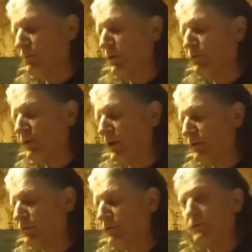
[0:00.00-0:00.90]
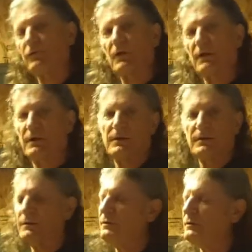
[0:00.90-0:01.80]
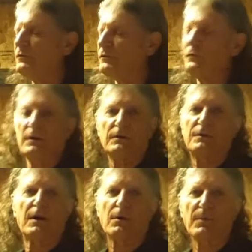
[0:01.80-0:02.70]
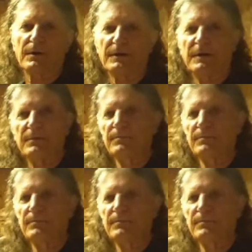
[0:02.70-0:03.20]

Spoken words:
In most cases, you just need carbide.